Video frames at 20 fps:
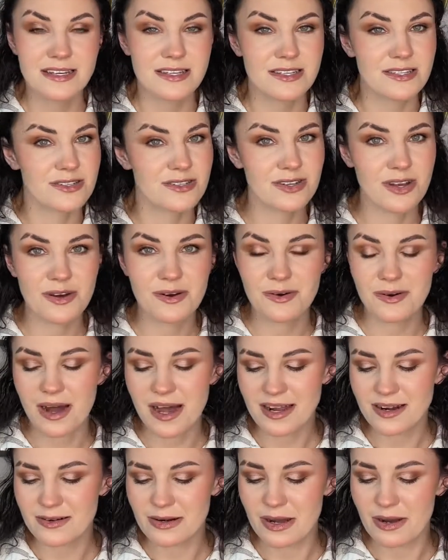So I
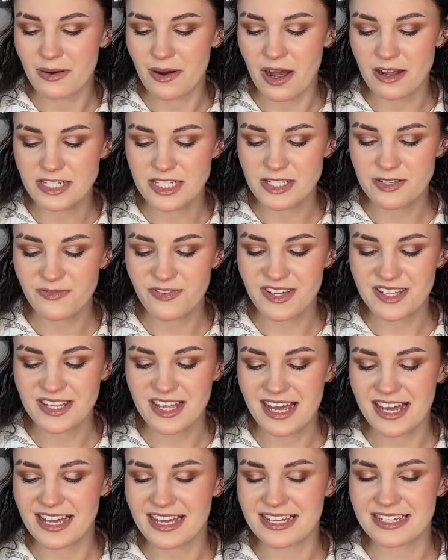don't know. I just feel
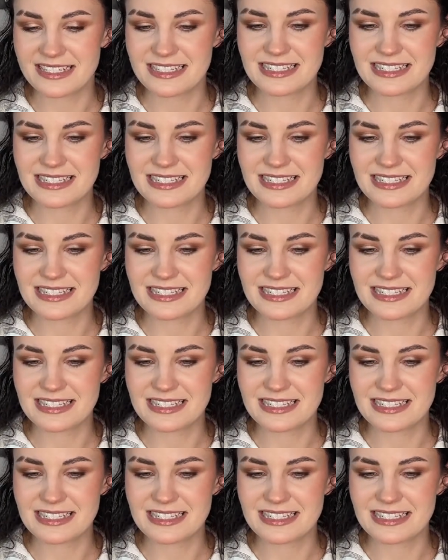like